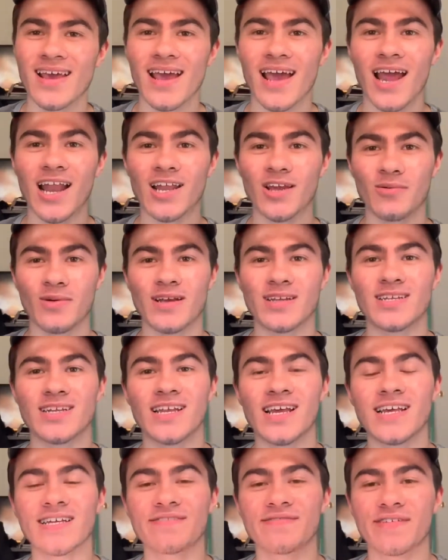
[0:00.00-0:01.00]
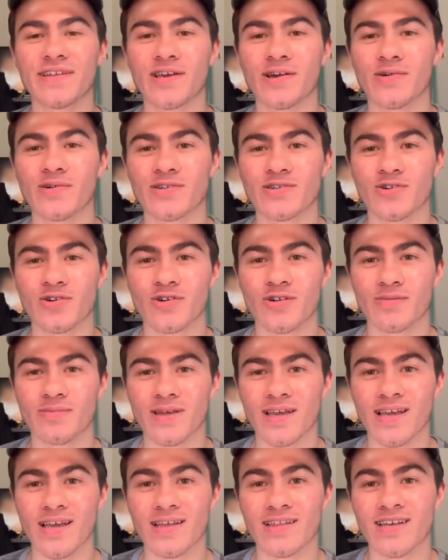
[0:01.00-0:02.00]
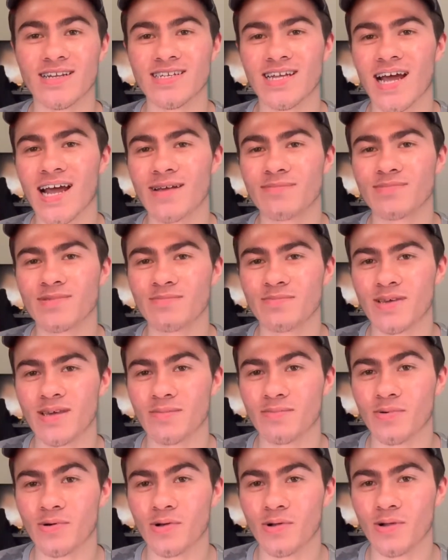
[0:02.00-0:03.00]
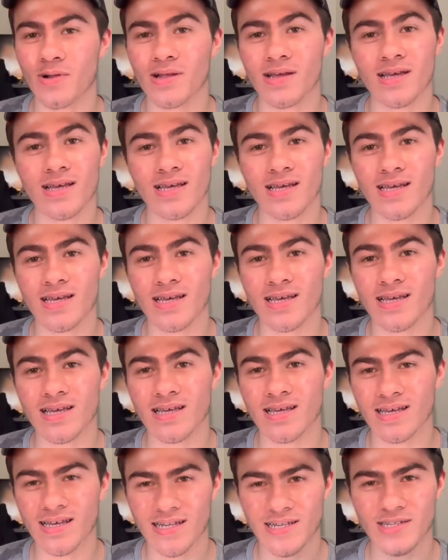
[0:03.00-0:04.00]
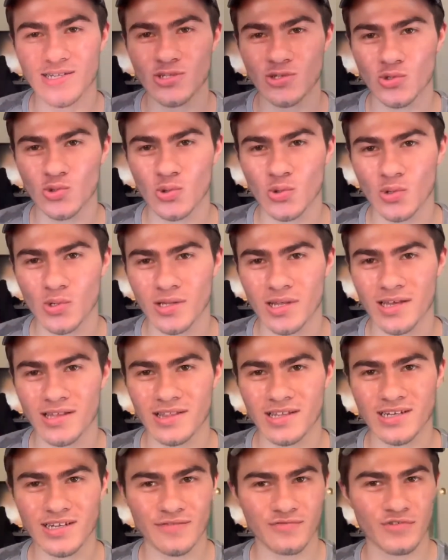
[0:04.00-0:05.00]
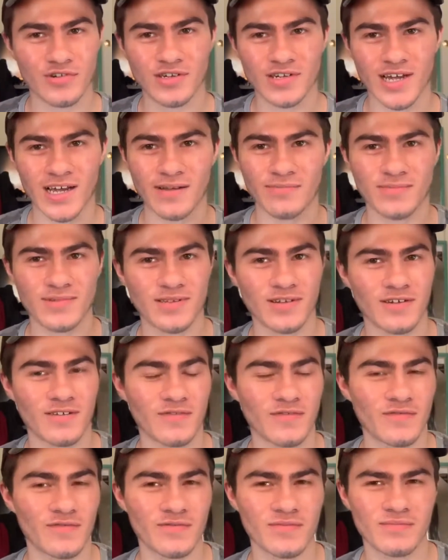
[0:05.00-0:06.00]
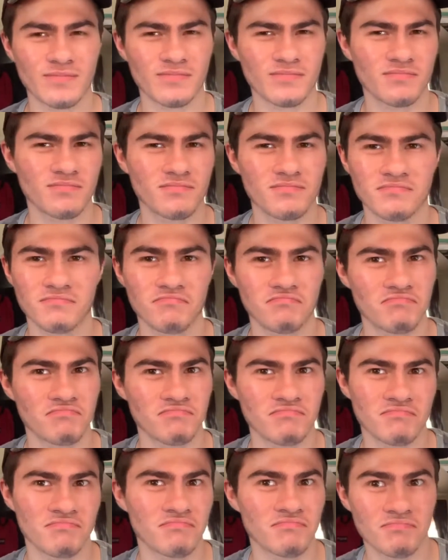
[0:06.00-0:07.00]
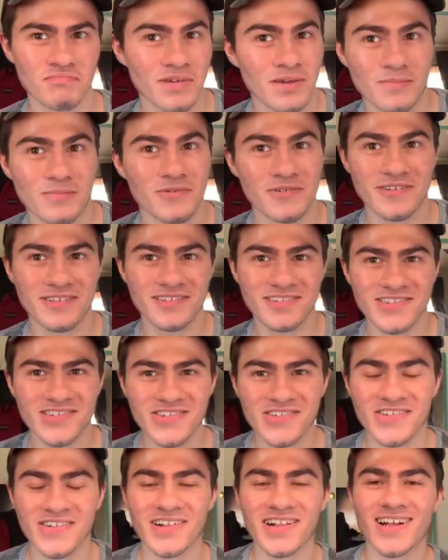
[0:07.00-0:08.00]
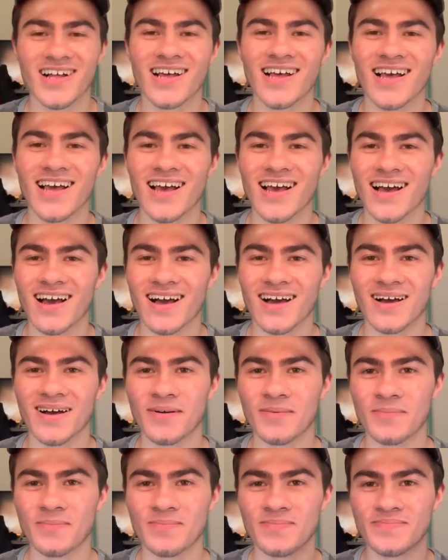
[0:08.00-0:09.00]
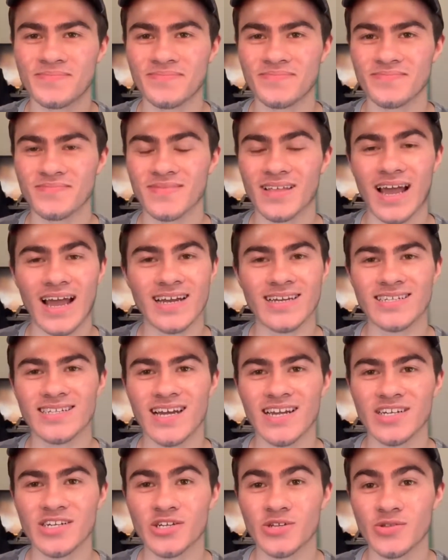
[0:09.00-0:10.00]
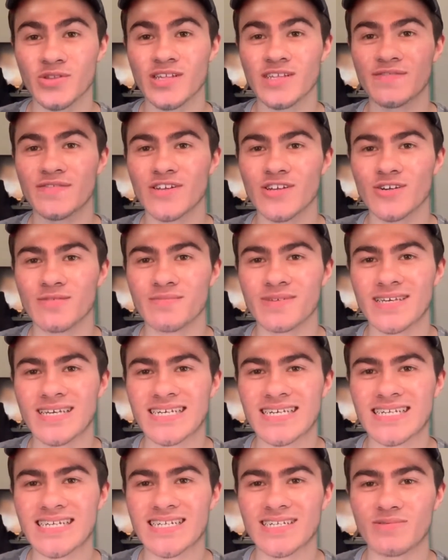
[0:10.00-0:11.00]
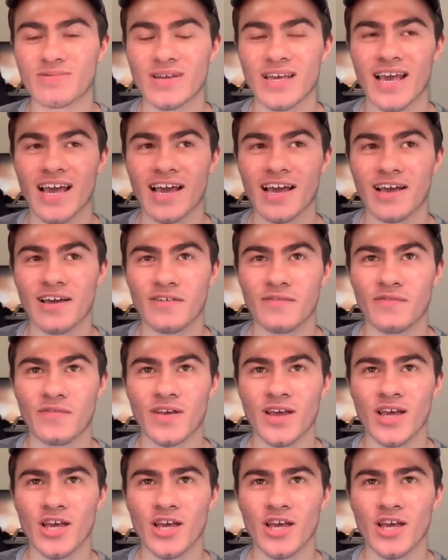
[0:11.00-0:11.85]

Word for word: Anyway, today's video is going to be the types of people in school, like the different types of people in school. Um, I decided to do this video because we have